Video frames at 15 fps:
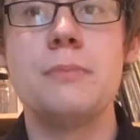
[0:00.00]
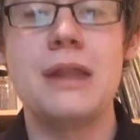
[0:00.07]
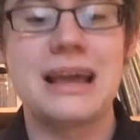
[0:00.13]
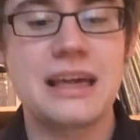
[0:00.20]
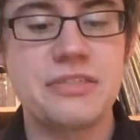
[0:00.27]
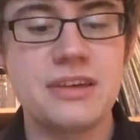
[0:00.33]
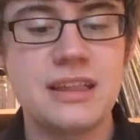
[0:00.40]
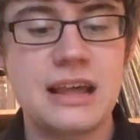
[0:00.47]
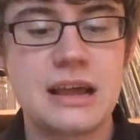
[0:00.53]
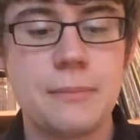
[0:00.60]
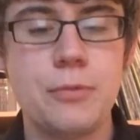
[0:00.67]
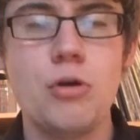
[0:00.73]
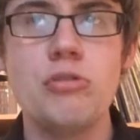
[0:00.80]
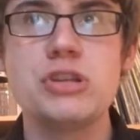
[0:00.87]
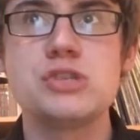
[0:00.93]
but like I think like I
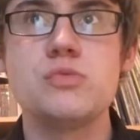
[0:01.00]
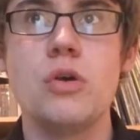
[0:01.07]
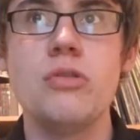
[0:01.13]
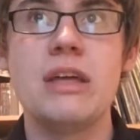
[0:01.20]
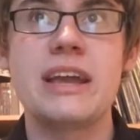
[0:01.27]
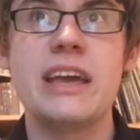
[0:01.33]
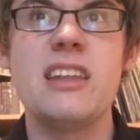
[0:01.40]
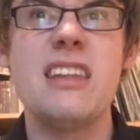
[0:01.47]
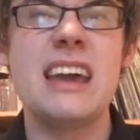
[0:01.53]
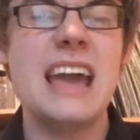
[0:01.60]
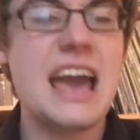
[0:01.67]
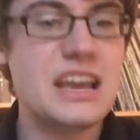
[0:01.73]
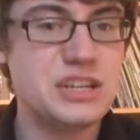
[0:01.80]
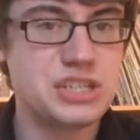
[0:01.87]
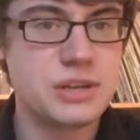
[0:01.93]
bought this one like on like
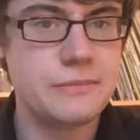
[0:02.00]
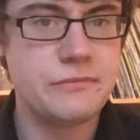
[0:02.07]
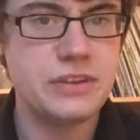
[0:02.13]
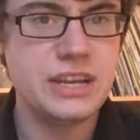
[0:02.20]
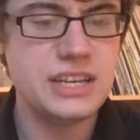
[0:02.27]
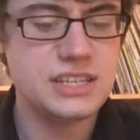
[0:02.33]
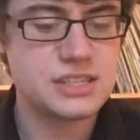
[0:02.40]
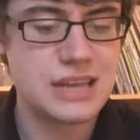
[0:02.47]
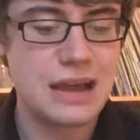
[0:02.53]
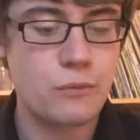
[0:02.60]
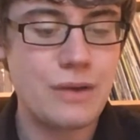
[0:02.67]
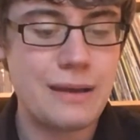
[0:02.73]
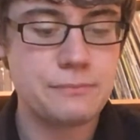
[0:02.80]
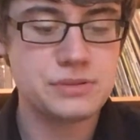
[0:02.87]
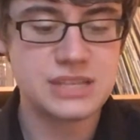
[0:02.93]
HMV's like
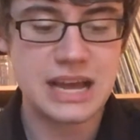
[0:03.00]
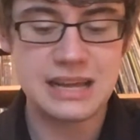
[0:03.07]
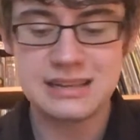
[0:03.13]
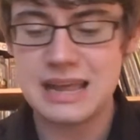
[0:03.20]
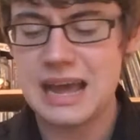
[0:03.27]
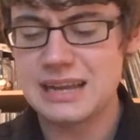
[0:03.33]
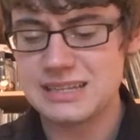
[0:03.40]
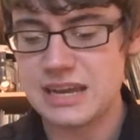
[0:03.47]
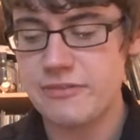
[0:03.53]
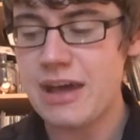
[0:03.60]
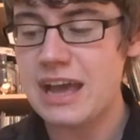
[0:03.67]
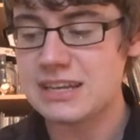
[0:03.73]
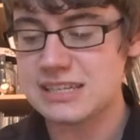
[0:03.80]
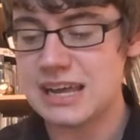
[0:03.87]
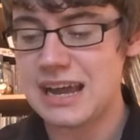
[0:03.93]
website, like
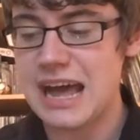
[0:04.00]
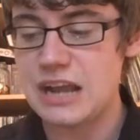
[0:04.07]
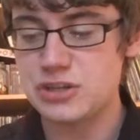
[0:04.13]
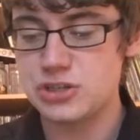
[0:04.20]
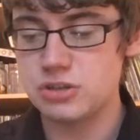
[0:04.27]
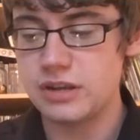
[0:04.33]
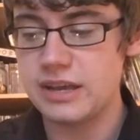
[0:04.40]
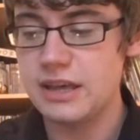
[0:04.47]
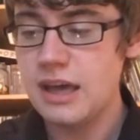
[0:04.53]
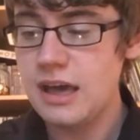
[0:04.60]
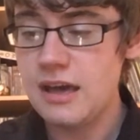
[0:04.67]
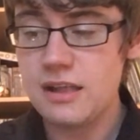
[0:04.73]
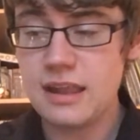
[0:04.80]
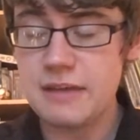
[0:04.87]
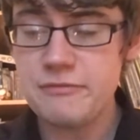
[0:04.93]
direct, like actually,
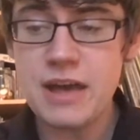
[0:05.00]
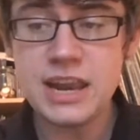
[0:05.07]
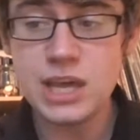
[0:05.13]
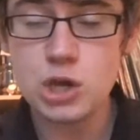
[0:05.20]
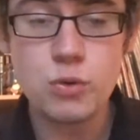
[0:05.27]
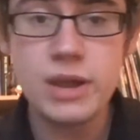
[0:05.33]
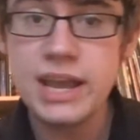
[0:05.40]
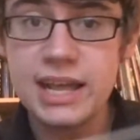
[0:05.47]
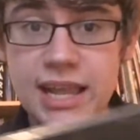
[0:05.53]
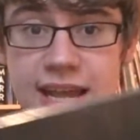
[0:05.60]
like very quick,